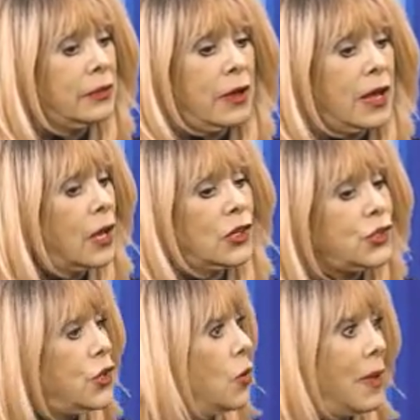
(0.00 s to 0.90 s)
I got to know
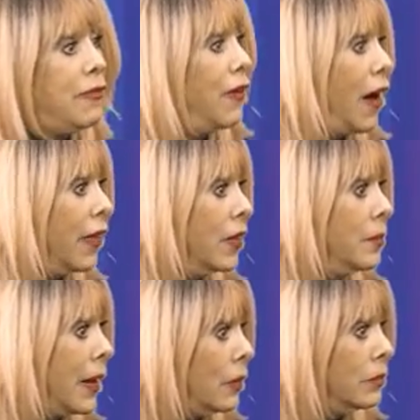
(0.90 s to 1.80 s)
my father,
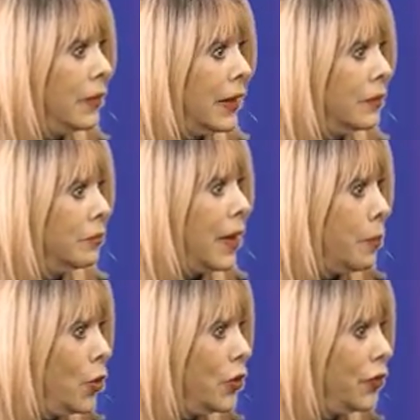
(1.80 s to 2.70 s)
my birth
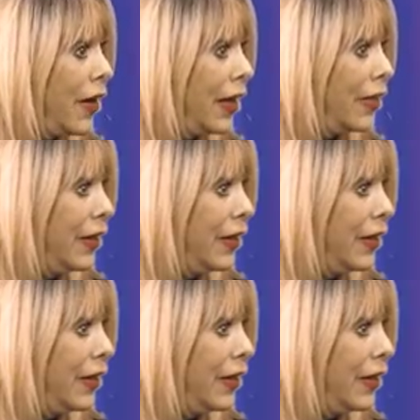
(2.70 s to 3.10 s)
father,